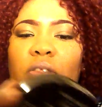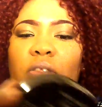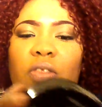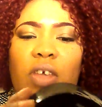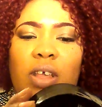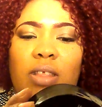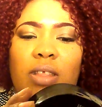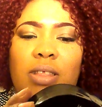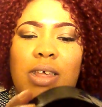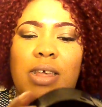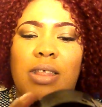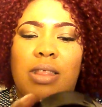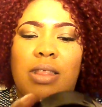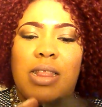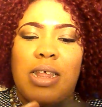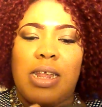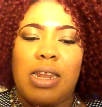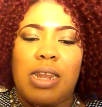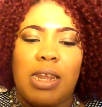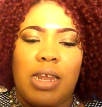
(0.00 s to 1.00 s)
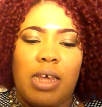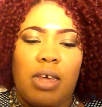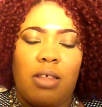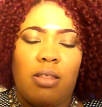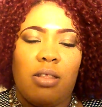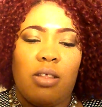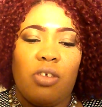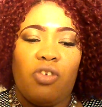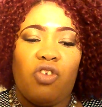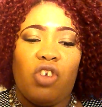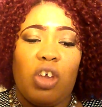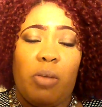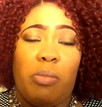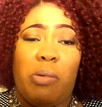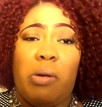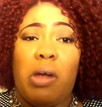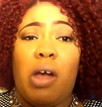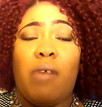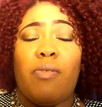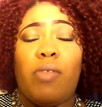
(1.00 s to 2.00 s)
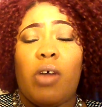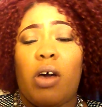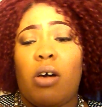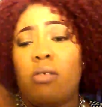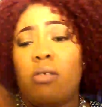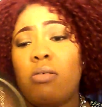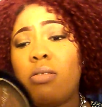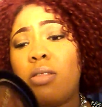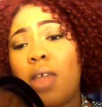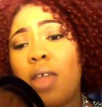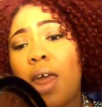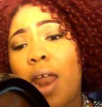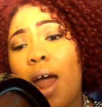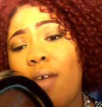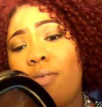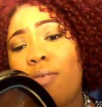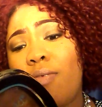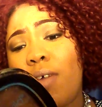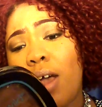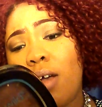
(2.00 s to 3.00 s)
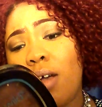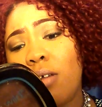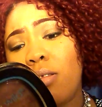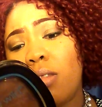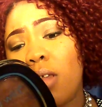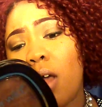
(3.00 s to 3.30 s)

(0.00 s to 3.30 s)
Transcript: This is the least shimmery of those that I found,